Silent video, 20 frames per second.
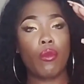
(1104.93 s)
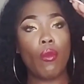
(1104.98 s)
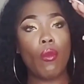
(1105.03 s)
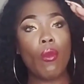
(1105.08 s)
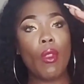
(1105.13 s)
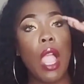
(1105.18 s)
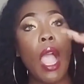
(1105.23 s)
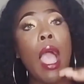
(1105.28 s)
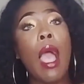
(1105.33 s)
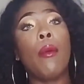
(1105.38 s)

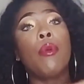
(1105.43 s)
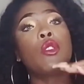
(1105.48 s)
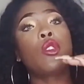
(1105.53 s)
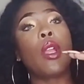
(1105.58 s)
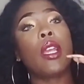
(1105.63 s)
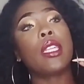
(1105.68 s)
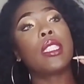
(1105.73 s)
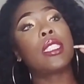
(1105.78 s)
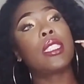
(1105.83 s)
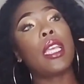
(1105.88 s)
I was
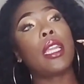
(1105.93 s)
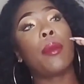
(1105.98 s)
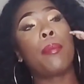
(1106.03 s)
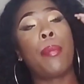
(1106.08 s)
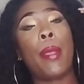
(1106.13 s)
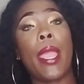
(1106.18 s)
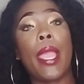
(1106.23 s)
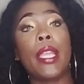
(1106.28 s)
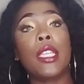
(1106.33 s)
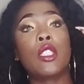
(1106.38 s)
trying to set a
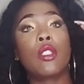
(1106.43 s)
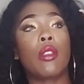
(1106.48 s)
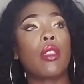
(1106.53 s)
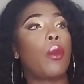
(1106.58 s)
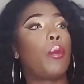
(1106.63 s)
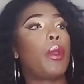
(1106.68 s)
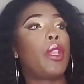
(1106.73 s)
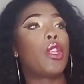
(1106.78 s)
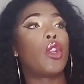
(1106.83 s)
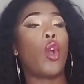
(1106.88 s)
pace so that
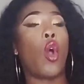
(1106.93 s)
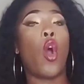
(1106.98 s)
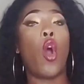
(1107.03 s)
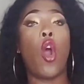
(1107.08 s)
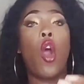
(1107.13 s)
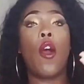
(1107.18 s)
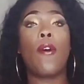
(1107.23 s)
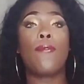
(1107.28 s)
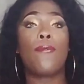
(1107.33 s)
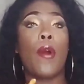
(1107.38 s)
we can
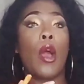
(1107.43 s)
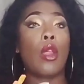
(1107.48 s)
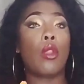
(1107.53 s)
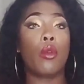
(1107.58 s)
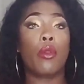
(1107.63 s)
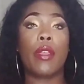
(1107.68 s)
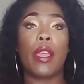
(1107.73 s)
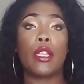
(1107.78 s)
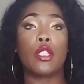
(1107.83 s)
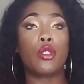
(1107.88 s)
all follow
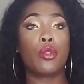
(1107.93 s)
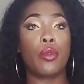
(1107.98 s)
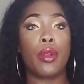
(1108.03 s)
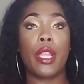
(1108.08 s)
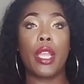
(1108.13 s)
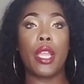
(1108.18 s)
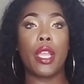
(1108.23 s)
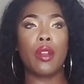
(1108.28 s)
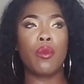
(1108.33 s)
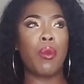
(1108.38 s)
that
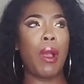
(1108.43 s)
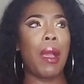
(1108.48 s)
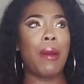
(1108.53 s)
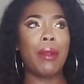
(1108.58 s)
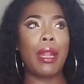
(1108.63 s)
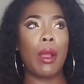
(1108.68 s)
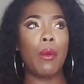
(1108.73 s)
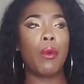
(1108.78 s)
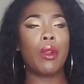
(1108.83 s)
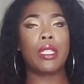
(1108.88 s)
trend. Why would
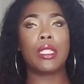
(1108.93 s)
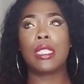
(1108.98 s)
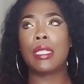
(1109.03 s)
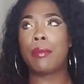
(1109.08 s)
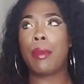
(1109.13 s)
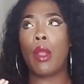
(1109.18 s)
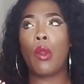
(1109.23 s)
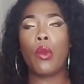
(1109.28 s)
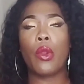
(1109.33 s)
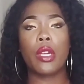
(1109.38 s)
I want to see
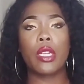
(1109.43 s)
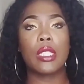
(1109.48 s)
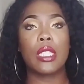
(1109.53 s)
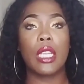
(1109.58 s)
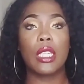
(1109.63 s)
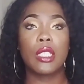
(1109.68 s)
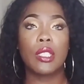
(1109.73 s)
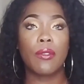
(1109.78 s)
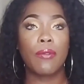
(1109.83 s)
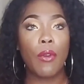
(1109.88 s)
my
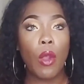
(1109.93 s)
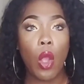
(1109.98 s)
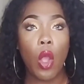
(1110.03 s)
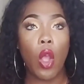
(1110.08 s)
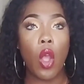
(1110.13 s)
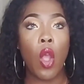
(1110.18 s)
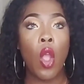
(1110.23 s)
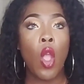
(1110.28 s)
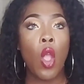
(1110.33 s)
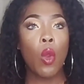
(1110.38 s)
organization
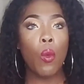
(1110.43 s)
fall?